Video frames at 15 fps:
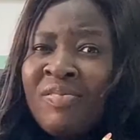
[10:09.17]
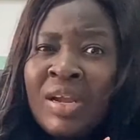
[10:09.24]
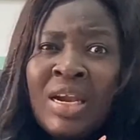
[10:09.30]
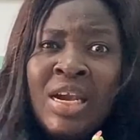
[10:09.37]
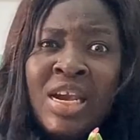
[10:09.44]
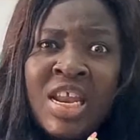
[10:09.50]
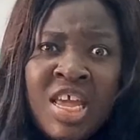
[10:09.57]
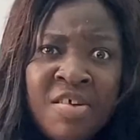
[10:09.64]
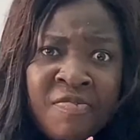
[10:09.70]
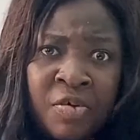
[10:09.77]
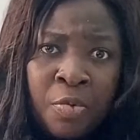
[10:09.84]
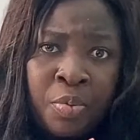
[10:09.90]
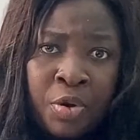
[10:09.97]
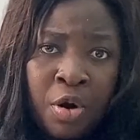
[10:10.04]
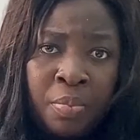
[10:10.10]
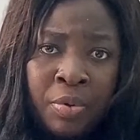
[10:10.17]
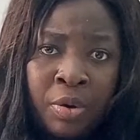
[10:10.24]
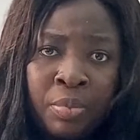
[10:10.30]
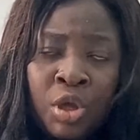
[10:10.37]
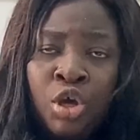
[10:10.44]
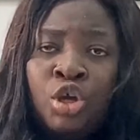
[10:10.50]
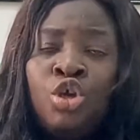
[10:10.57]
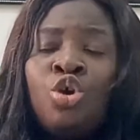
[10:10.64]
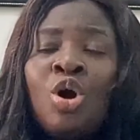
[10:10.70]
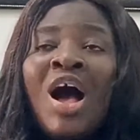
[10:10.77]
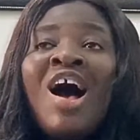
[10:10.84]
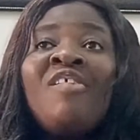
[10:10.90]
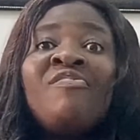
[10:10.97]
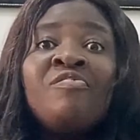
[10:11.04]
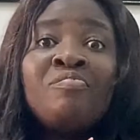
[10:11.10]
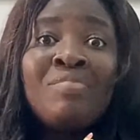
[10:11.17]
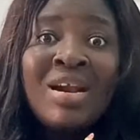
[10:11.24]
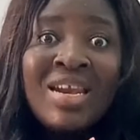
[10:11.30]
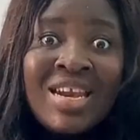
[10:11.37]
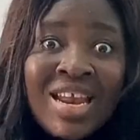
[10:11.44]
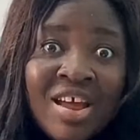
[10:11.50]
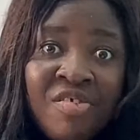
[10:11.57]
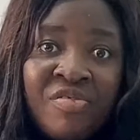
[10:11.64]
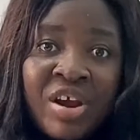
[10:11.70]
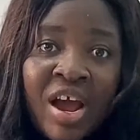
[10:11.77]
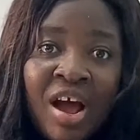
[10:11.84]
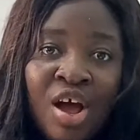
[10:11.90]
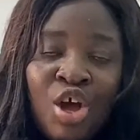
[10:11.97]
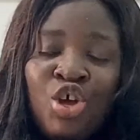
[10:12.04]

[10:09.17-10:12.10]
a liver problem, you have malaria,